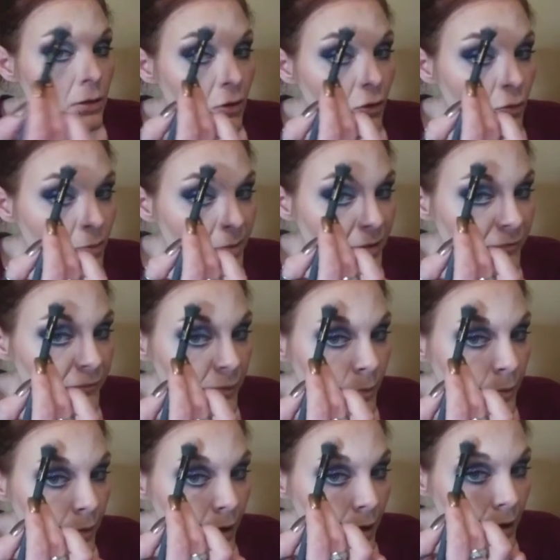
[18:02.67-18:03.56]
Go above
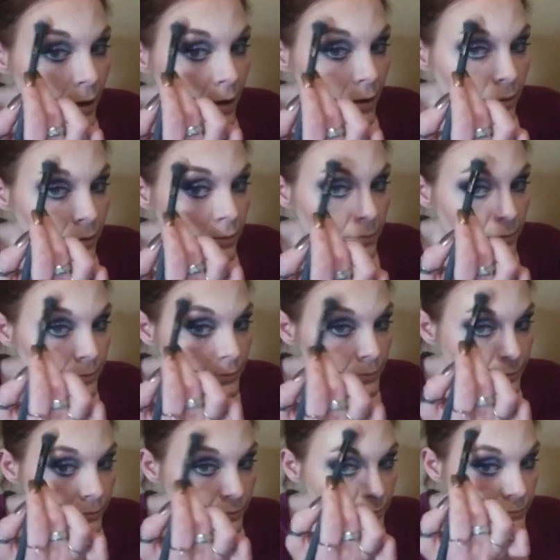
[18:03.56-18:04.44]
the brow.
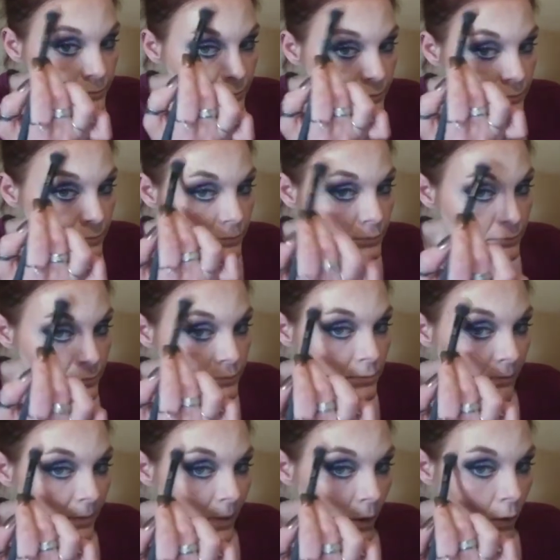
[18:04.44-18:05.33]

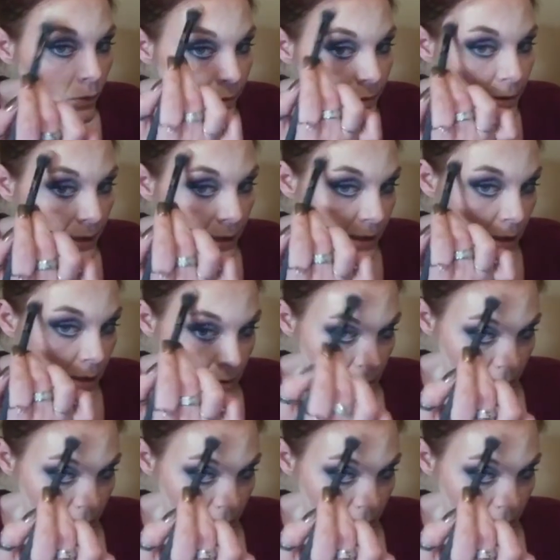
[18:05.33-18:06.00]
Oh, look at that.